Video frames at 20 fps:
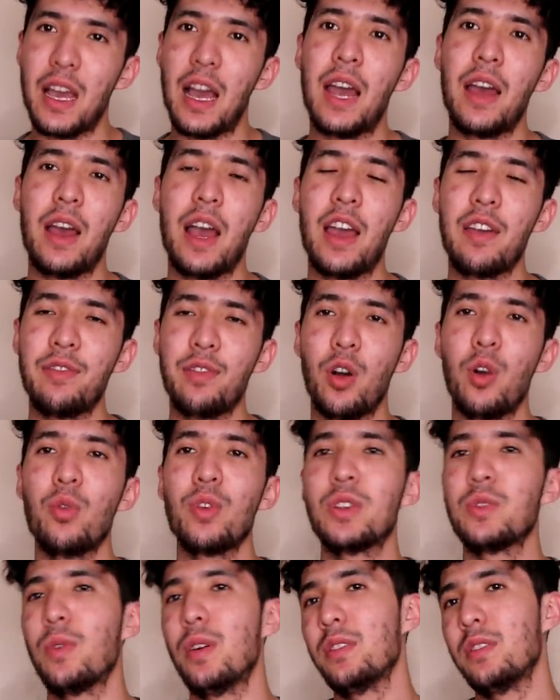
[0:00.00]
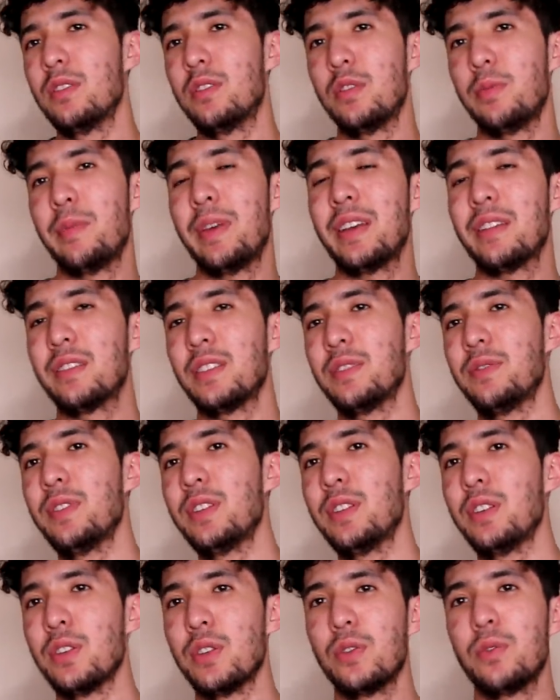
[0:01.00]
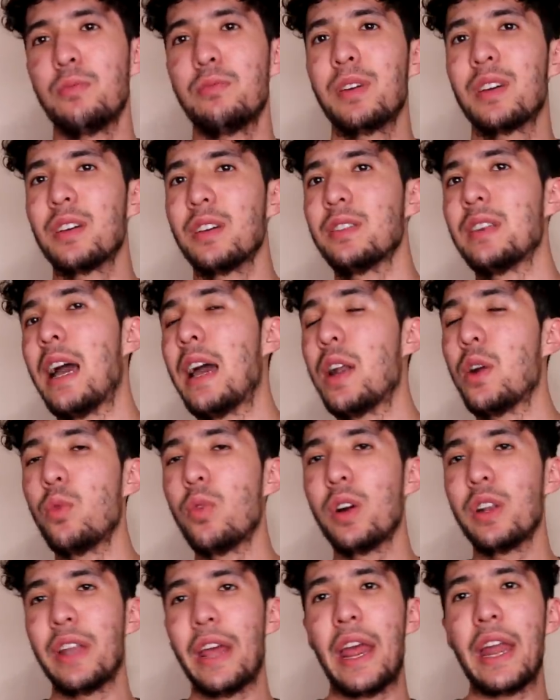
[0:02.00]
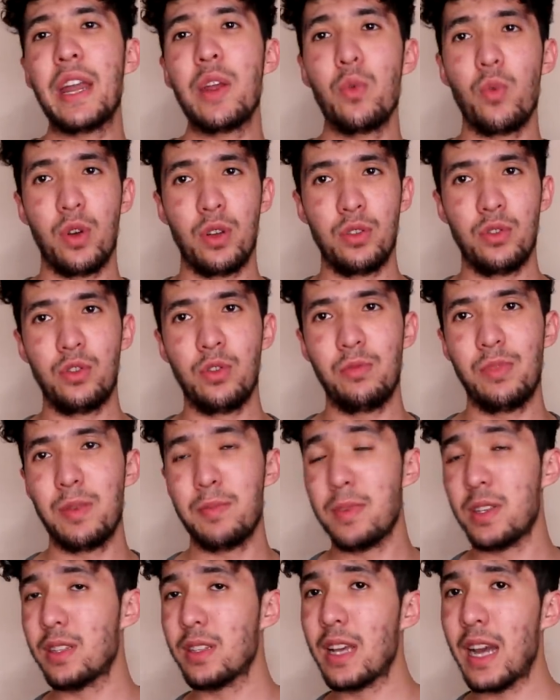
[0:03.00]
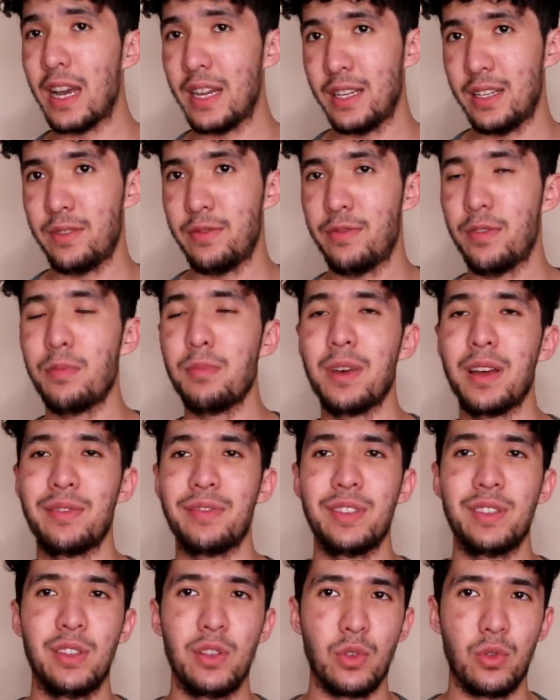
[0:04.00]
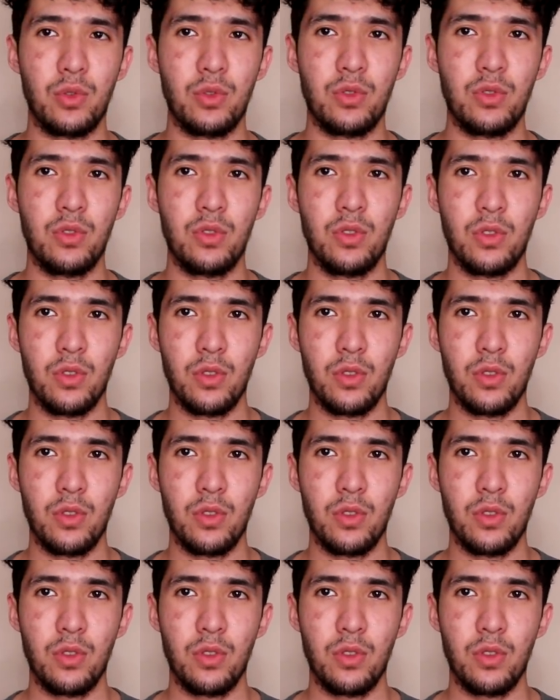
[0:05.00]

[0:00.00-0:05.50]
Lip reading: I've always wanted to make this video because I don't want anyone to be misguided from my videos.